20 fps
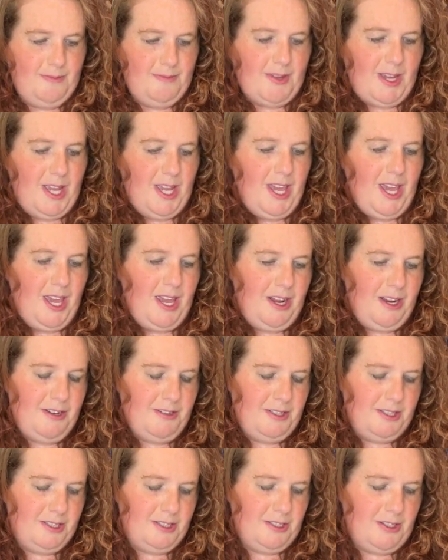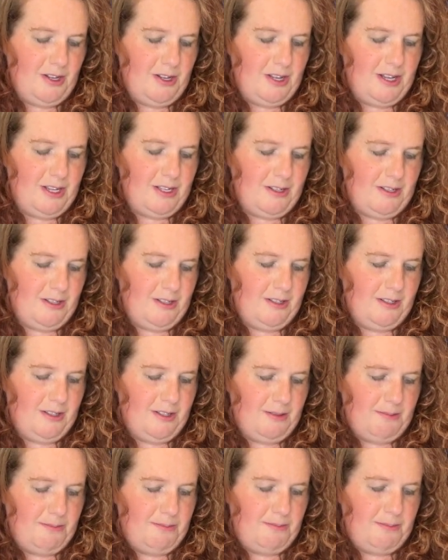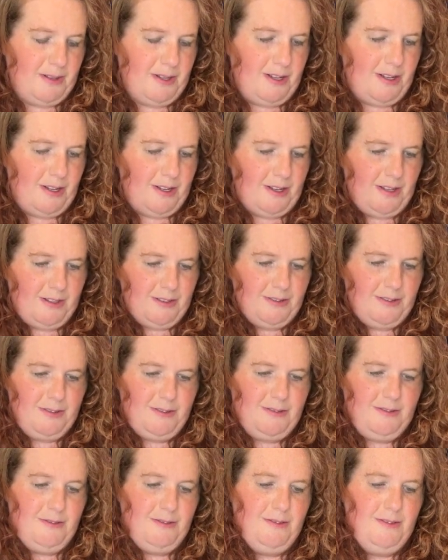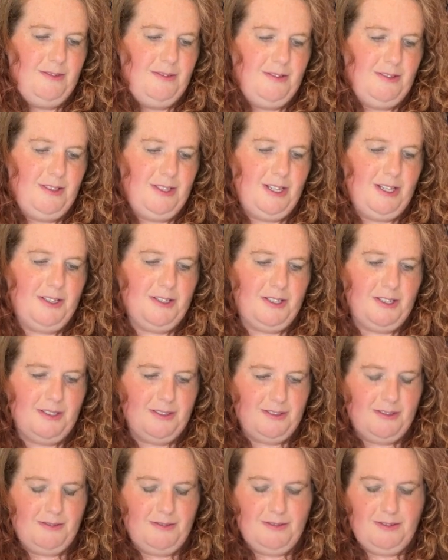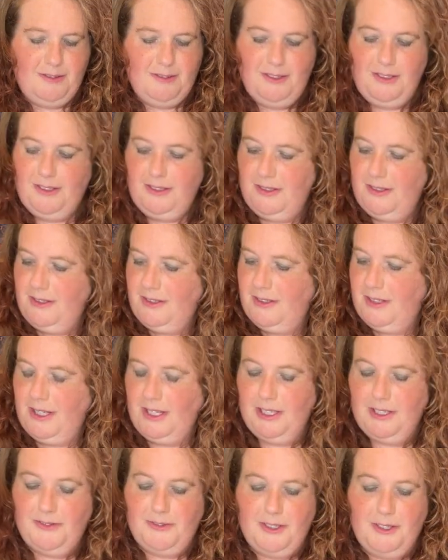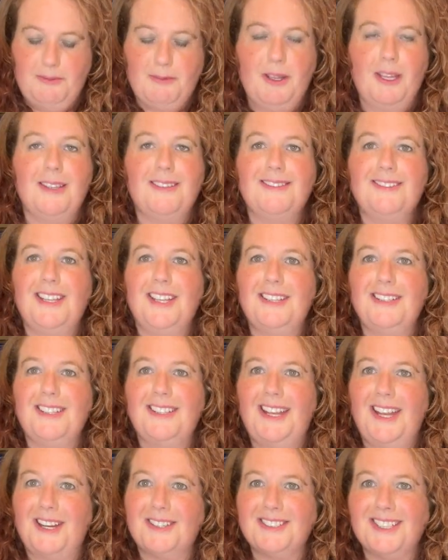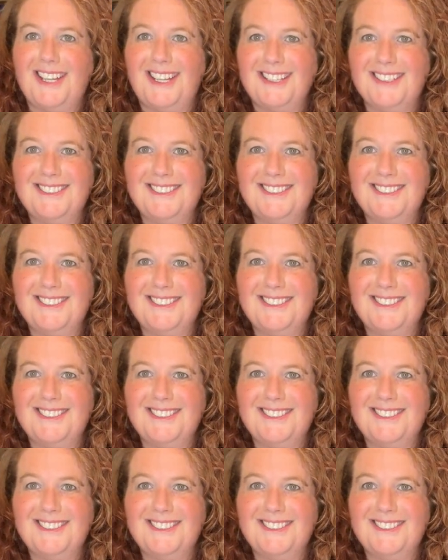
My hair is caught on the box. There it is. I think it's from my hair tie.